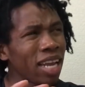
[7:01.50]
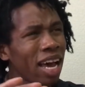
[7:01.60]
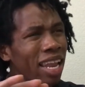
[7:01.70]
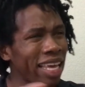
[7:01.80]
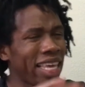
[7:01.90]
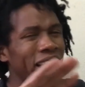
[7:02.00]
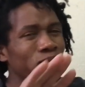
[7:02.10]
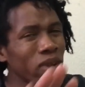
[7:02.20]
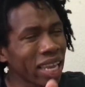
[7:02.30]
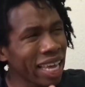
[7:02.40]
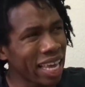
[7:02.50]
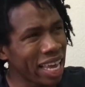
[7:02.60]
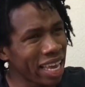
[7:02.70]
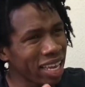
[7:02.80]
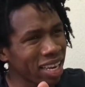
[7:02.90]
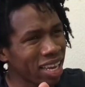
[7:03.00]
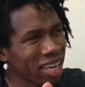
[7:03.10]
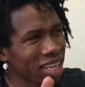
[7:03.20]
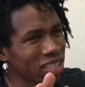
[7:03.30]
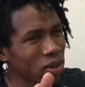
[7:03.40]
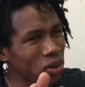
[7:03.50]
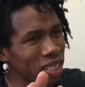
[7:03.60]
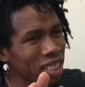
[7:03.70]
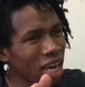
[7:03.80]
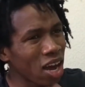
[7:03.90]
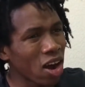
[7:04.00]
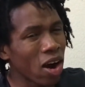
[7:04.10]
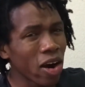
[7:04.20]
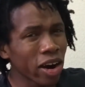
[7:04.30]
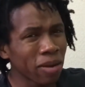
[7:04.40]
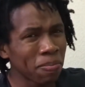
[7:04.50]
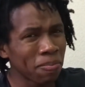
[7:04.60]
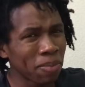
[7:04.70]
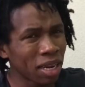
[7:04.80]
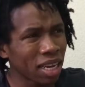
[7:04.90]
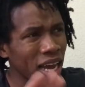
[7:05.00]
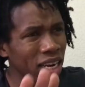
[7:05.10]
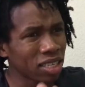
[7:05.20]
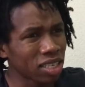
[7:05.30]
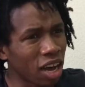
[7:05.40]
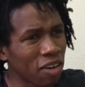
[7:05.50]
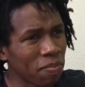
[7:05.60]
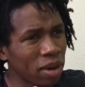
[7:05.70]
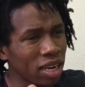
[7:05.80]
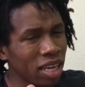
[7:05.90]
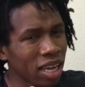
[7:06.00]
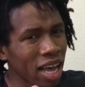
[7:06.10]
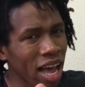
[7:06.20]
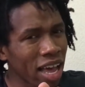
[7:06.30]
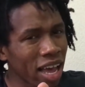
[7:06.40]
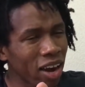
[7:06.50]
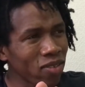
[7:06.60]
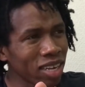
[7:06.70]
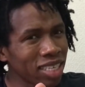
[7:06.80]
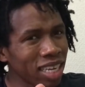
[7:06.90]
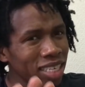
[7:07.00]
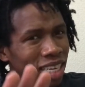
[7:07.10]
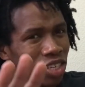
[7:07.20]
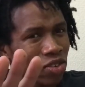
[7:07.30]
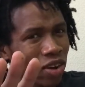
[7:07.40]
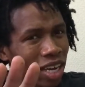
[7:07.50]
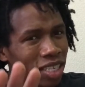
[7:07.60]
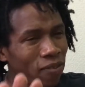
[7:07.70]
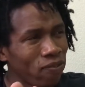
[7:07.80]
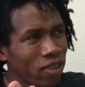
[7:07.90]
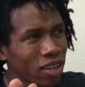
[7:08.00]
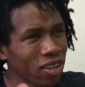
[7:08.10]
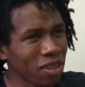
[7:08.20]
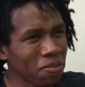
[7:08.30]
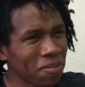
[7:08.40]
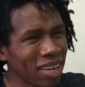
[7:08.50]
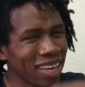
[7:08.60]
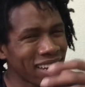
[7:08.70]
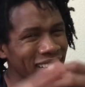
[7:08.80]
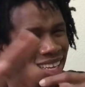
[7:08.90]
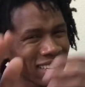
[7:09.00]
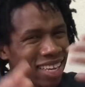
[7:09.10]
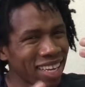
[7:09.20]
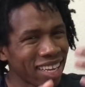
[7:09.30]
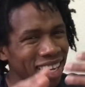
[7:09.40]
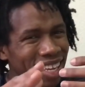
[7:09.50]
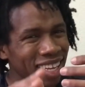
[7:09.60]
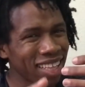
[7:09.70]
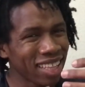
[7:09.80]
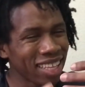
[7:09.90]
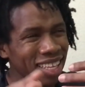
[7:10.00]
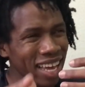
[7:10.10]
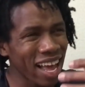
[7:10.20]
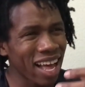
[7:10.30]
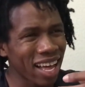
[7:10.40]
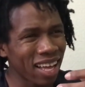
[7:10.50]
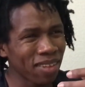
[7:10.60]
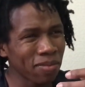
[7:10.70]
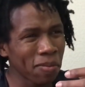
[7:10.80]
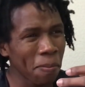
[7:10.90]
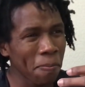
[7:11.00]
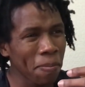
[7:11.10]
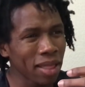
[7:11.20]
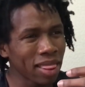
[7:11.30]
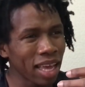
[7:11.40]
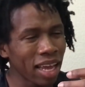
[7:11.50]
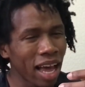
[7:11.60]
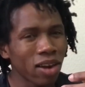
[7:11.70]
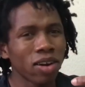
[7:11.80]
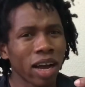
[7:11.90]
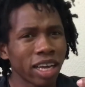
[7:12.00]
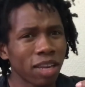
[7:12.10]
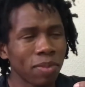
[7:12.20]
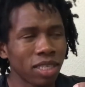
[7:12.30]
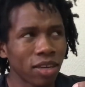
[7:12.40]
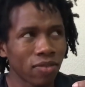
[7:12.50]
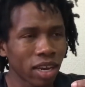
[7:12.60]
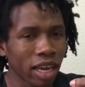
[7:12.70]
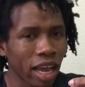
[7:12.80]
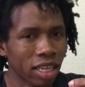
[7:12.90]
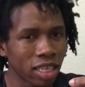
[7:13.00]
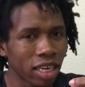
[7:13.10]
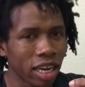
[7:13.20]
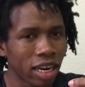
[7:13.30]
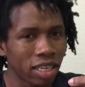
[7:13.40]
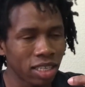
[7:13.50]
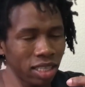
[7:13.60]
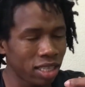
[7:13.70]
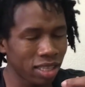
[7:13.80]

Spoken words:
but not like really hit. So it's not hard, but kind of soft. But I don't want to say it's like trying to feel, but like, yeah. But then I don't know, I could be different, like, as in there,